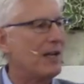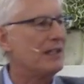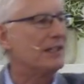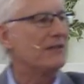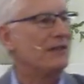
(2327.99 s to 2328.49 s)

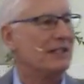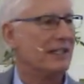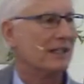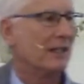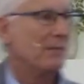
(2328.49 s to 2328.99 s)
not just
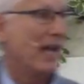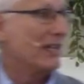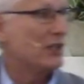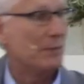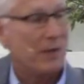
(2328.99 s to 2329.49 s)
physically,
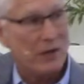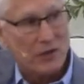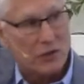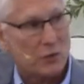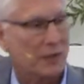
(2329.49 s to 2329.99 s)
but
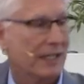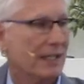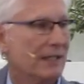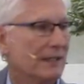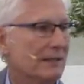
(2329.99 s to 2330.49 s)
spiritually.
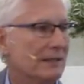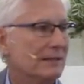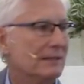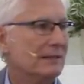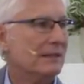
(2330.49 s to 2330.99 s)

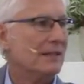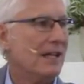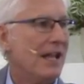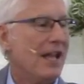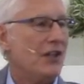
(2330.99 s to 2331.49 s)

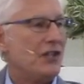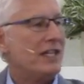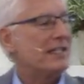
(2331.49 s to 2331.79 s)
She